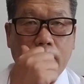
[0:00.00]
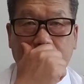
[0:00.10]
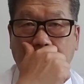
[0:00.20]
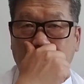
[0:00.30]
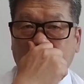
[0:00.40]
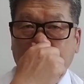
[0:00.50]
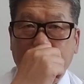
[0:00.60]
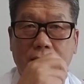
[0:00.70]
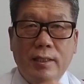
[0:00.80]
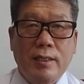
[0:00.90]
Number one
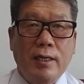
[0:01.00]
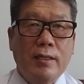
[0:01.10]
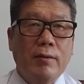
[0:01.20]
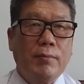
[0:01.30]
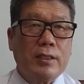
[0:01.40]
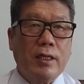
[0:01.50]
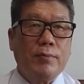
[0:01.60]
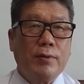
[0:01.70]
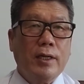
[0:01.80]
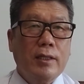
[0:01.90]
is the master
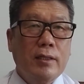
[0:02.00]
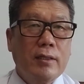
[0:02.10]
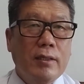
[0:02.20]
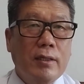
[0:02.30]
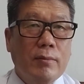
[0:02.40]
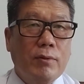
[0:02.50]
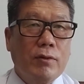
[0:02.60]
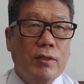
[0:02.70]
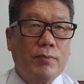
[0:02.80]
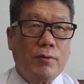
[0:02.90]
plan for
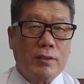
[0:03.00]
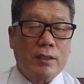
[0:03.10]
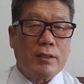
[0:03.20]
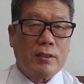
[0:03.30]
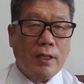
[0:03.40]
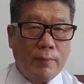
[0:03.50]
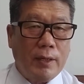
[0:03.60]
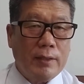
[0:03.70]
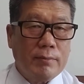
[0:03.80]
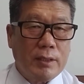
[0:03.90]
the project step,
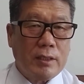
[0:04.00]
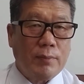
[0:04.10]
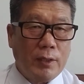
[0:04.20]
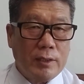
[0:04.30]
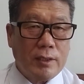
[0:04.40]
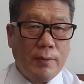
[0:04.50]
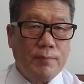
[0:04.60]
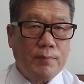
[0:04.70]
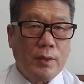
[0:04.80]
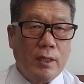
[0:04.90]
master plan step,
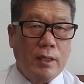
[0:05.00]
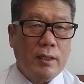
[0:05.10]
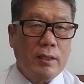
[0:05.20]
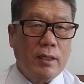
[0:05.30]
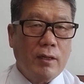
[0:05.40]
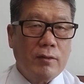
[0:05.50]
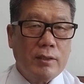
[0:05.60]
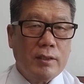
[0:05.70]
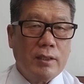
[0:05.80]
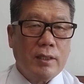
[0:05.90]
and now
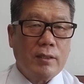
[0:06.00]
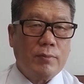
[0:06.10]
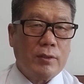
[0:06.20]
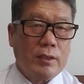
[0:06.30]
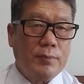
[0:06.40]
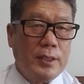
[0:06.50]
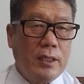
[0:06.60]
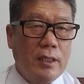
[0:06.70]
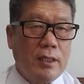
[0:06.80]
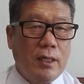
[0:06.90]
is the project
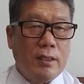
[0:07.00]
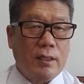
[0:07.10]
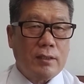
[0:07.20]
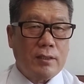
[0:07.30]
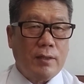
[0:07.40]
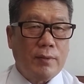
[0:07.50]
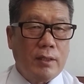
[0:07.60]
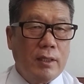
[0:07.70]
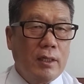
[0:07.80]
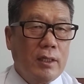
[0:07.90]
bidding and the contract step.
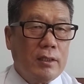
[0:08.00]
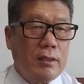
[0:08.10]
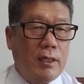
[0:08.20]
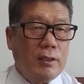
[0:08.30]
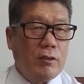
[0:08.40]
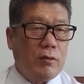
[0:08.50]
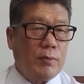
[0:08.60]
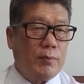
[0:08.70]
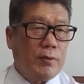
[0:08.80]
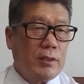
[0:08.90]
Selection of a
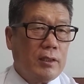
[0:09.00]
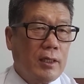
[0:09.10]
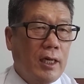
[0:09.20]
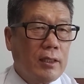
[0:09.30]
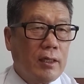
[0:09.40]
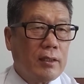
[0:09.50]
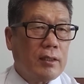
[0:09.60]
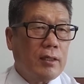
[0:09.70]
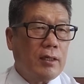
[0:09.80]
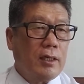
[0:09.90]
project
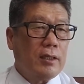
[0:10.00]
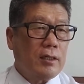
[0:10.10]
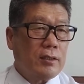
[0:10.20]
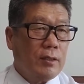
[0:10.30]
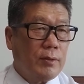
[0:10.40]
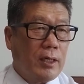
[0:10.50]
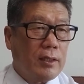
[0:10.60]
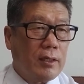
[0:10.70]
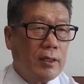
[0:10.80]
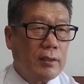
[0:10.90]
contractor and the
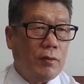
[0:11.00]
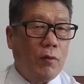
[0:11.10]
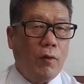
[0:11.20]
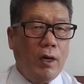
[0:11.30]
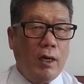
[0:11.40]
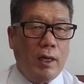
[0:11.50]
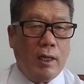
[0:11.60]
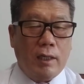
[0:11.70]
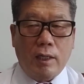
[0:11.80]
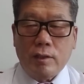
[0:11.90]
subcontractor or
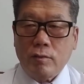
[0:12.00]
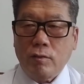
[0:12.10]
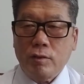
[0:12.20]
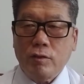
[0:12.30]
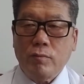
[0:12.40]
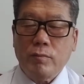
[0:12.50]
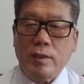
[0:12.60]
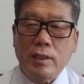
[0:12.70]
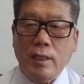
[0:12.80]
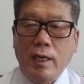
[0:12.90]
consortium
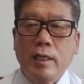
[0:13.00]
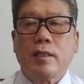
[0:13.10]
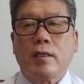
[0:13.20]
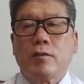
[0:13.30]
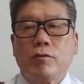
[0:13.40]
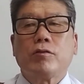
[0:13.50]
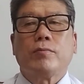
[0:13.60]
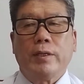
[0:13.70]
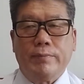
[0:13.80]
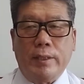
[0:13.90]
leader and the consortium
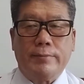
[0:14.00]
member.